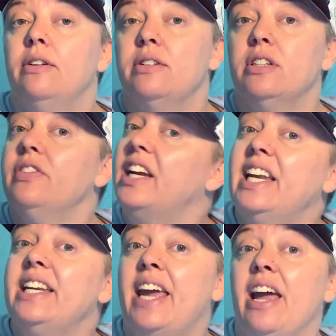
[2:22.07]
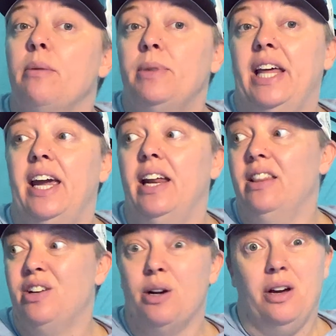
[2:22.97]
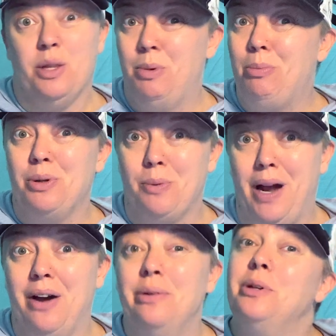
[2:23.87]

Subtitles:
So if you're getting to camp late and there are other people around,